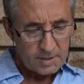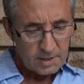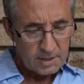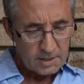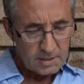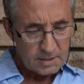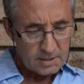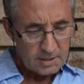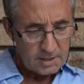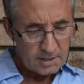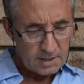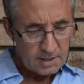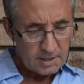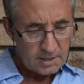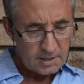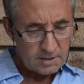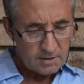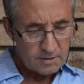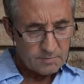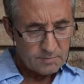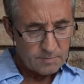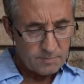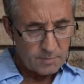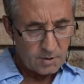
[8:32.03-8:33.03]
it
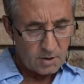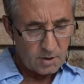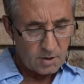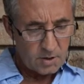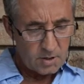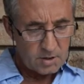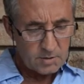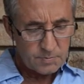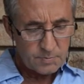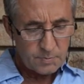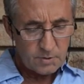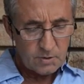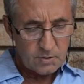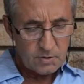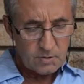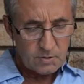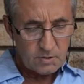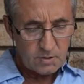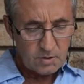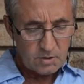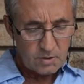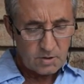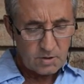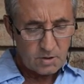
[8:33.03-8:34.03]
says brass
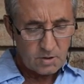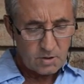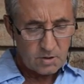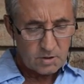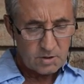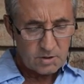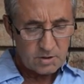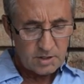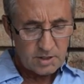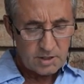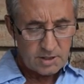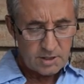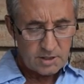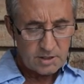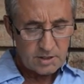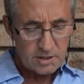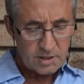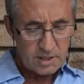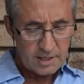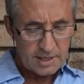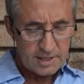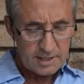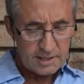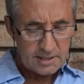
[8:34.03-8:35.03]
.22 cartridge,
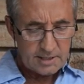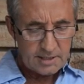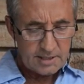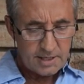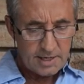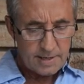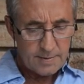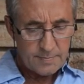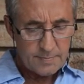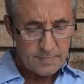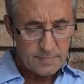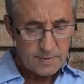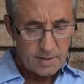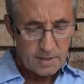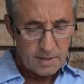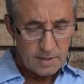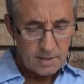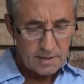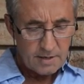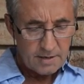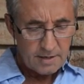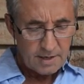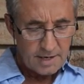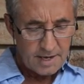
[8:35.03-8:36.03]
head stamp
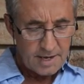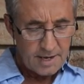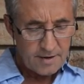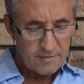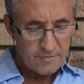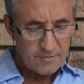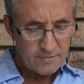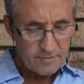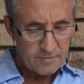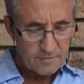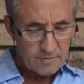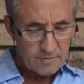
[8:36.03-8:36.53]
F.